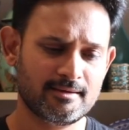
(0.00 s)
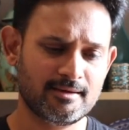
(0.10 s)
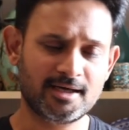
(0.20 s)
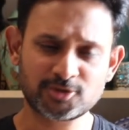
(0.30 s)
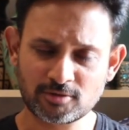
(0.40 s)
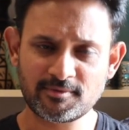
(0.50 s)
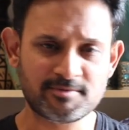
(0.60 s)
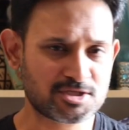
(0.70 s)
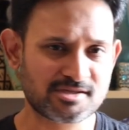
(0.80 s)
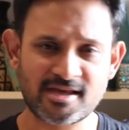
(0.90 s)
I thought
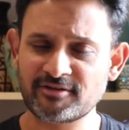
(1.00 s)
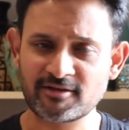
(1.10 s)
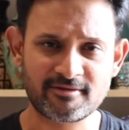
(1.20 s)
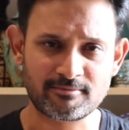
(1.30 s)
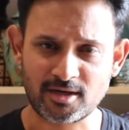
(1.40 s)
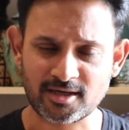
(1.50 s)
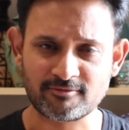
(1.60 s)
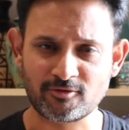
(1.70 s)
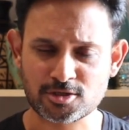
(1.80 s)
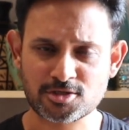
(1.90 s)
maybe she's having a febrile
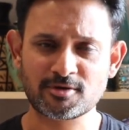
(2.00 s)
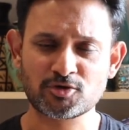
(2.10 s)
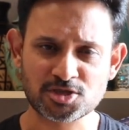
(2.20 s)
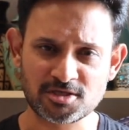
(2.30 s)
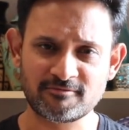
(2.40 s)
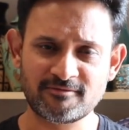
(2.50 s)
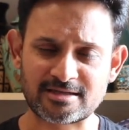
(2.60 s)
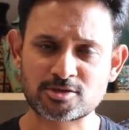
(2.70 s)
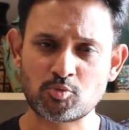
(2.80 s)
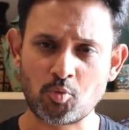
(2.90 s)
convulsion because she
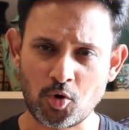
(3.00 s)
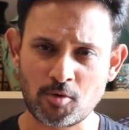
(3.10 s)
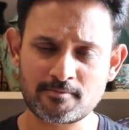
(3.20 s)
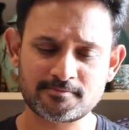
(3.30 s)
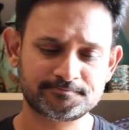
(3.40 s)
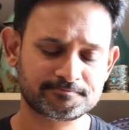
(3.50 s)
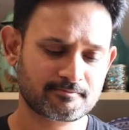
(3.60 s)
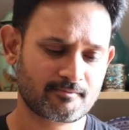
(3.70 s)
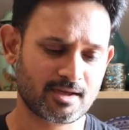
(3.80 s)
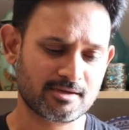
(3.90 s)
felt warm.
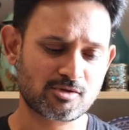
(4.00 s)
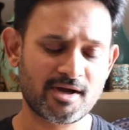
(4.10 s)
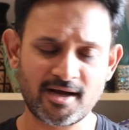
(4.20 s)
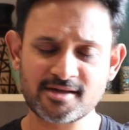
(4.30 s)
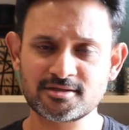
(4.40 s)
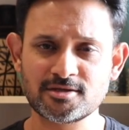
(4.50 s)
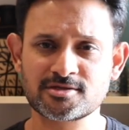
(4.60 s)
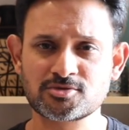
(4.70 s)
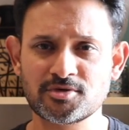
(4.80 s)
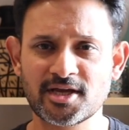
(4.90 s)
So I asked the
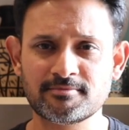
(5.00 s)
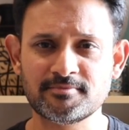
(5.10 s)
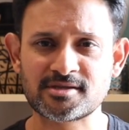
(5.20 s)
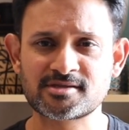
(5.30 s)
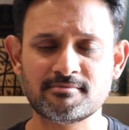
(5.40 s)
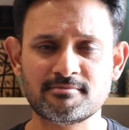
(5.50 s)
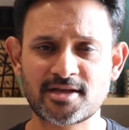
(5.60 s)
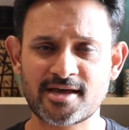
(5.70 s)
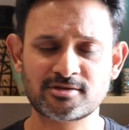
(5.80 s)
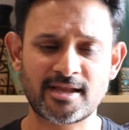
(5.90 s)
nurse to get me some
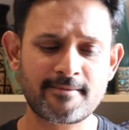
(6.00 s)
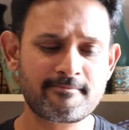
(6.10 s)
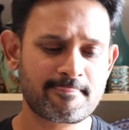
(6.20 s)
midazolam.